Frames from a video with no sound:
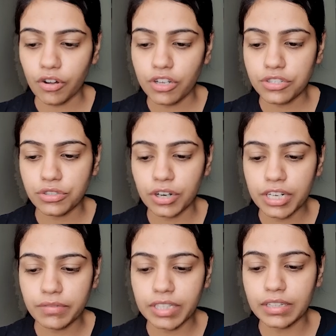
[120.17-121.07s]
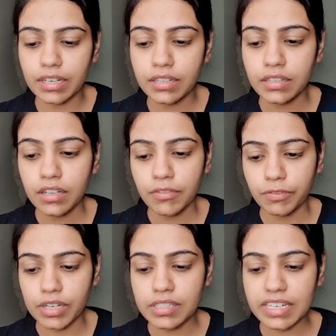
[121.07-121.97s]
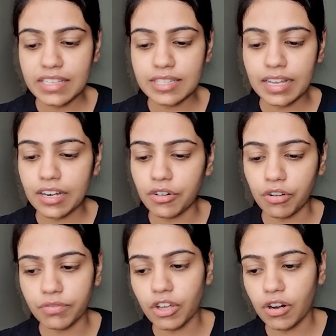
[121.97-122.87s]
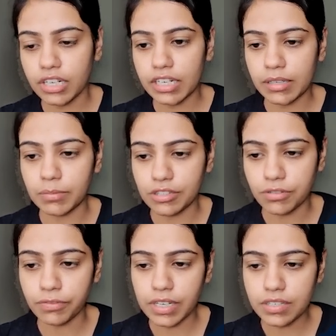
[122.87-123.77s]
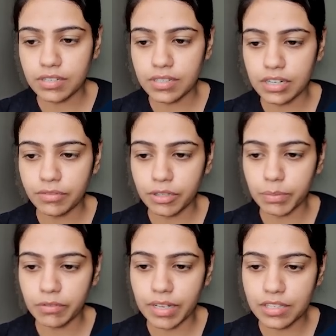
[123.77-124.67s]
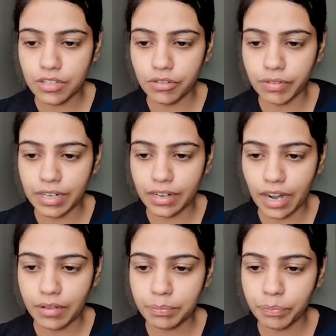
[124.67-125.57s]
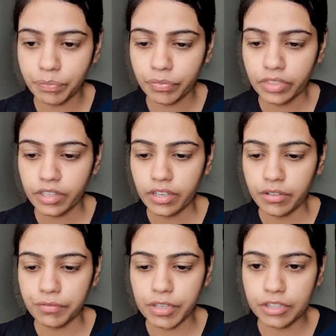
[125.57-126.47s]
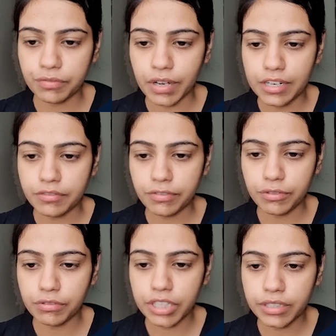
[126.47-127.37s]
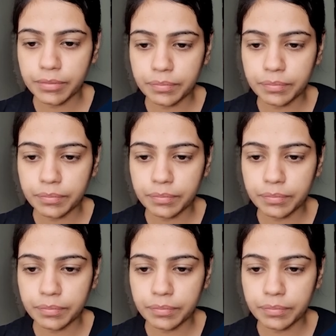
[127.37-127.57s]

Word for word: cross joined with the first and second row of the order table. So first result would be 101 Ram with one fruit,